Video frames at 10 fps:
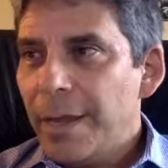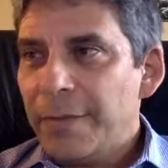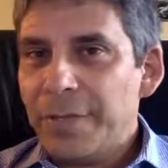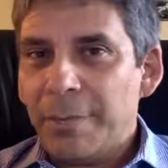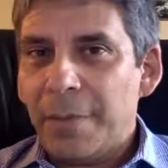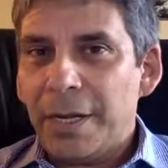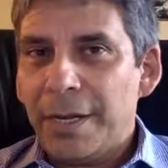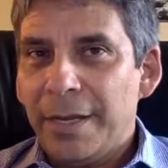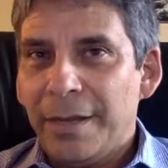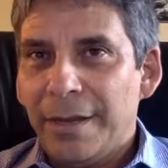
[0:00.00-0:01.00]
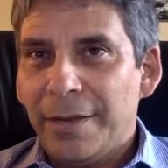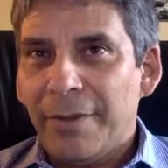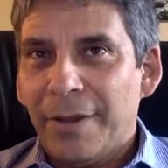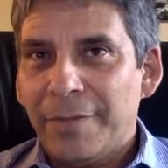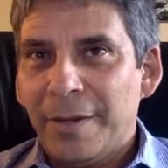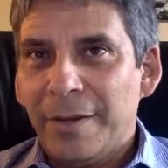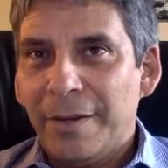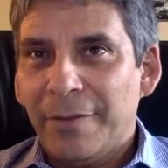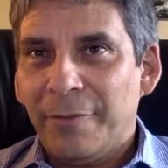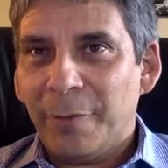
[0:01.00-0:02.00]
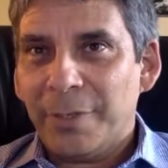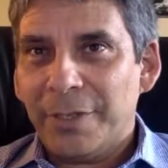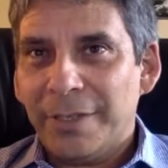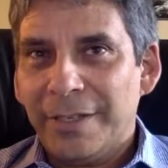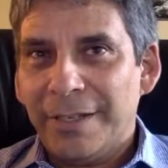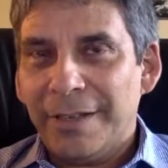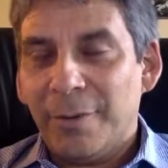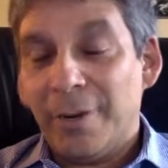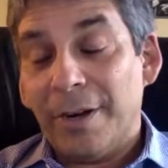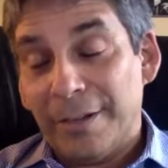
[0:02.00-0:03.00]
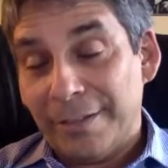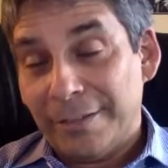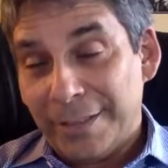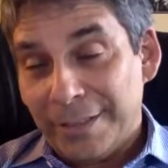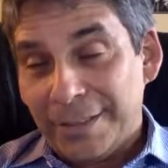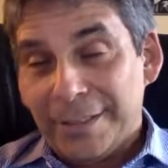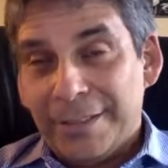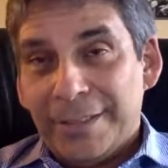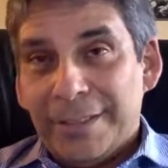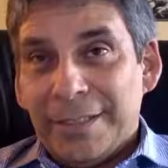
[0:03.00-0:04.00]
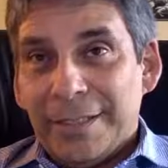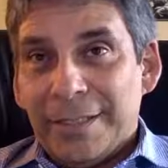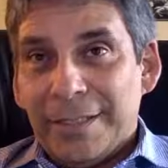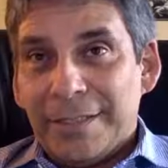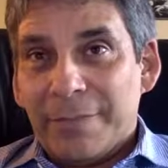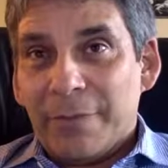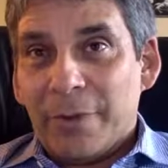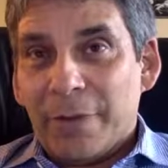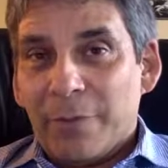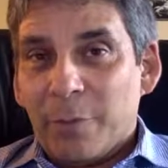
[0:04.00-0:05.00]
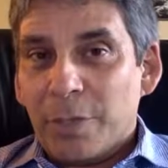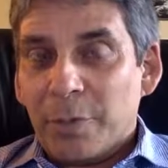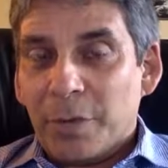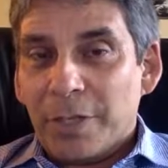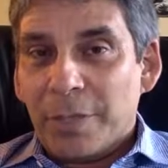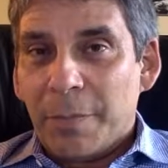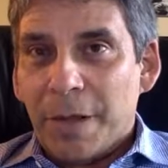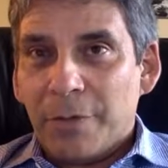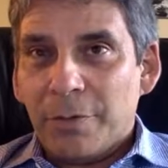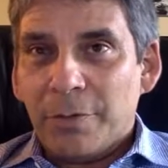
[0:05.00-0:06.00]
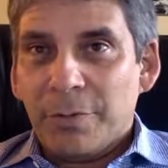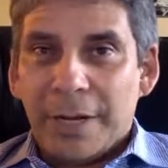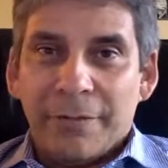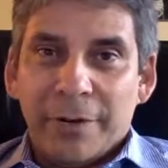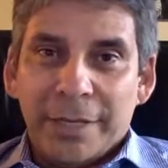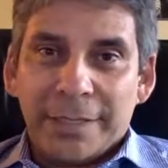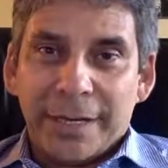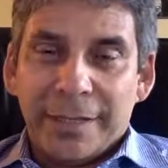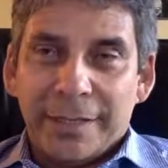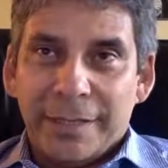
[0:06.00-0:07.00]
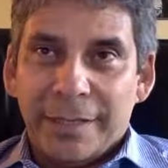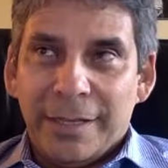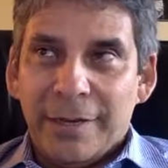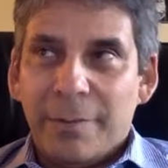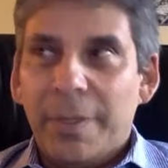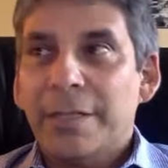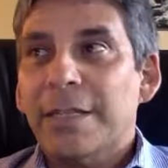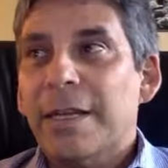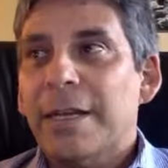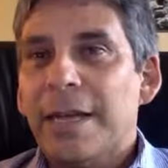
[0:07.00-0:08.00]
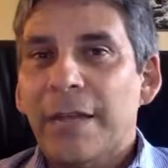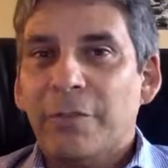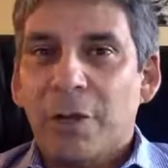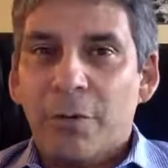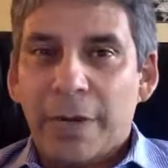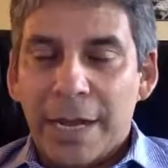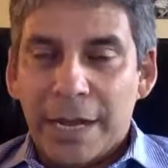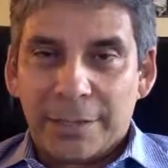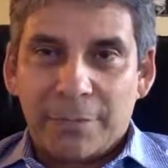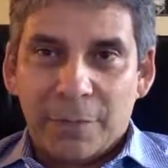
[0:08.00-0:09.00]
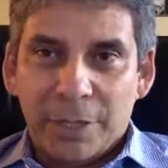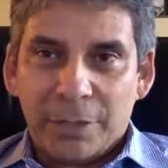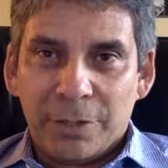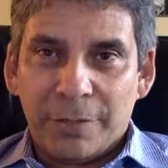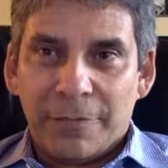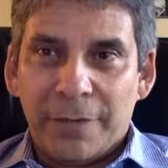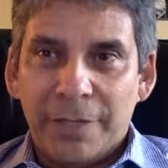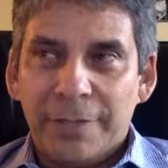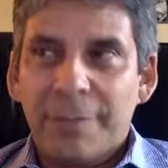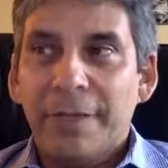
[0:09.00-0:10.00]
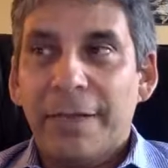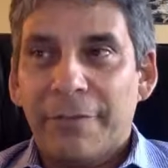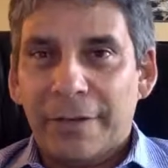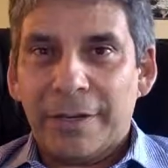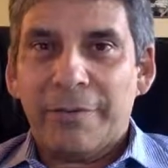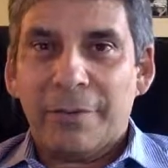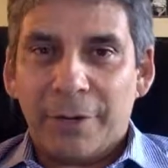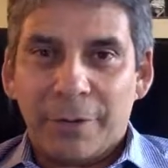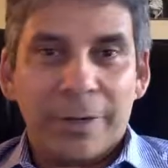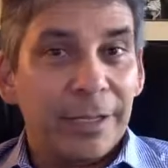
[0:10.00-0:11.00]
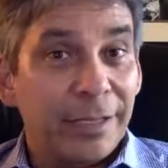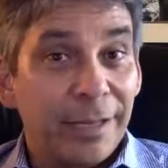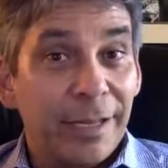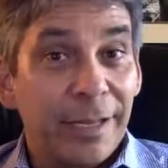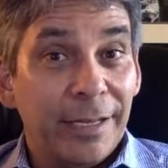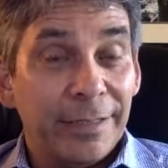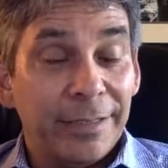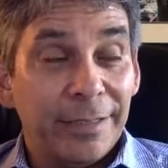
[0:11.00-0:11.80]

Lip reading: I've seen unfortunately, or on some very unfortunate project managers who got very excited at the end of the year because they didn't have to go and ask for additional funds, and they found out very quickly that